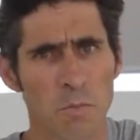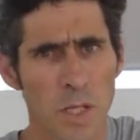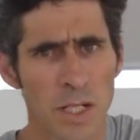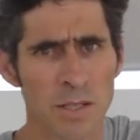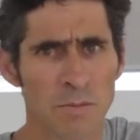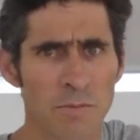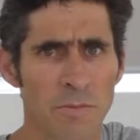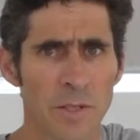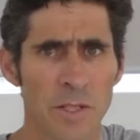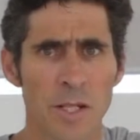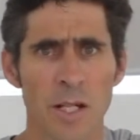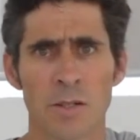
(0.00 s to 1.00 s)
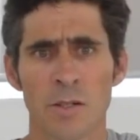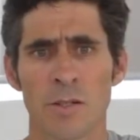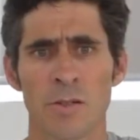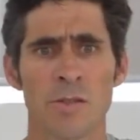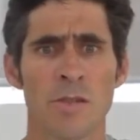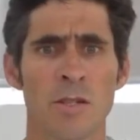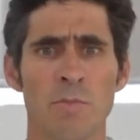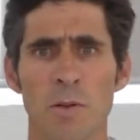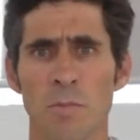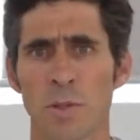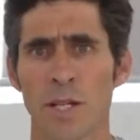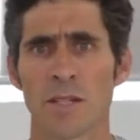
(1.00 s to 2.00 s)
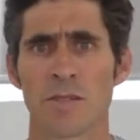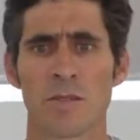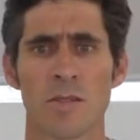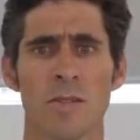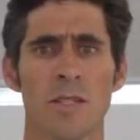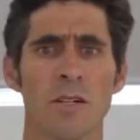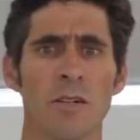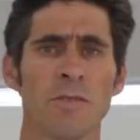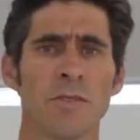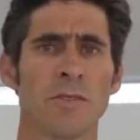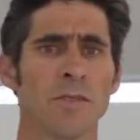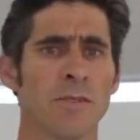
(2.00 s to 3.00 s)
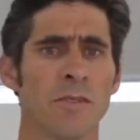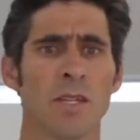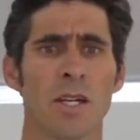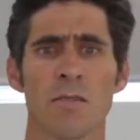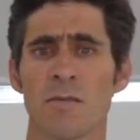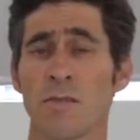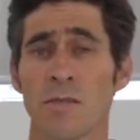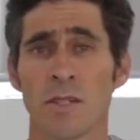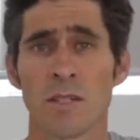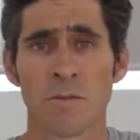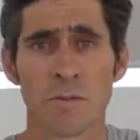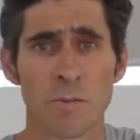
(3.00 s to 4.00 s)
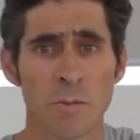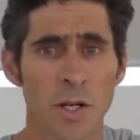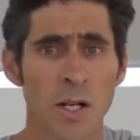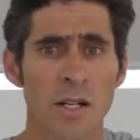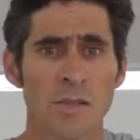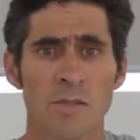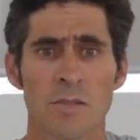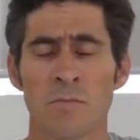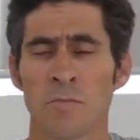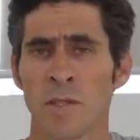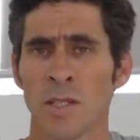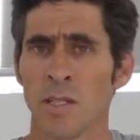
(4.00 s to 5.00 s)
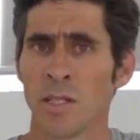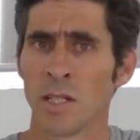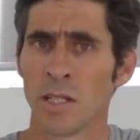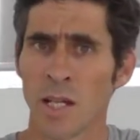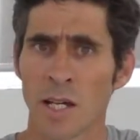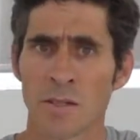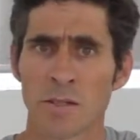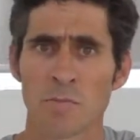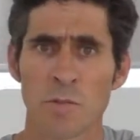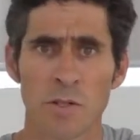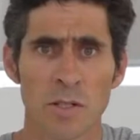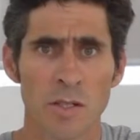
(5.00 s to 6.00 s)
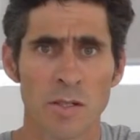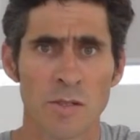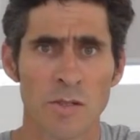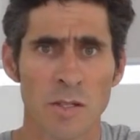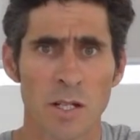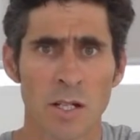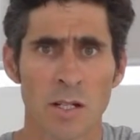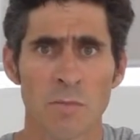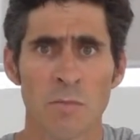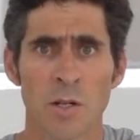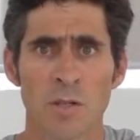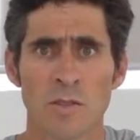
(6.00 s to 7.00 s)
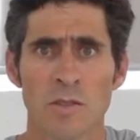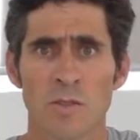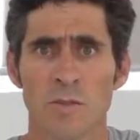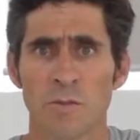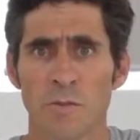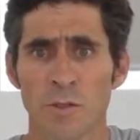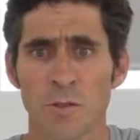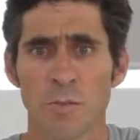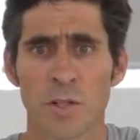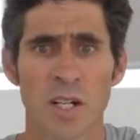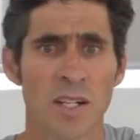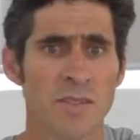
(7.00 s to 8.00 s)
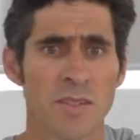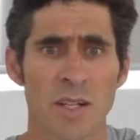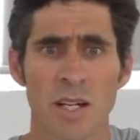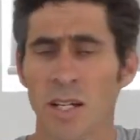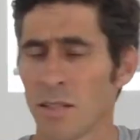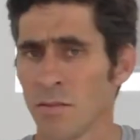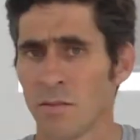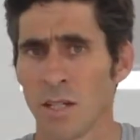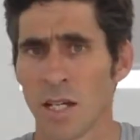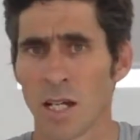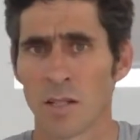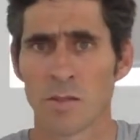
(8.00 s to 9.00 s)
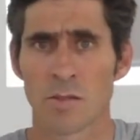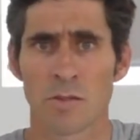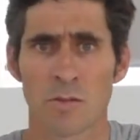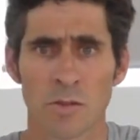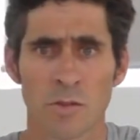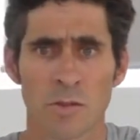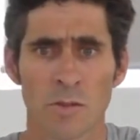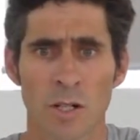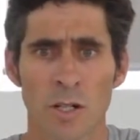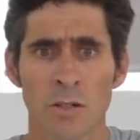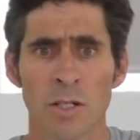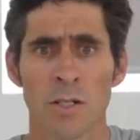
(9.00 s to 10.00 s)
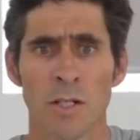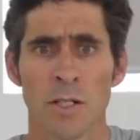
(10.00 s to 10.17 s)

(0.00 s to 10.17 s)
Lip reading: Many vineyard owners are perplexed at the offers they receive from buyers. In our experience, most fruit buyers aren't out to screw the grower.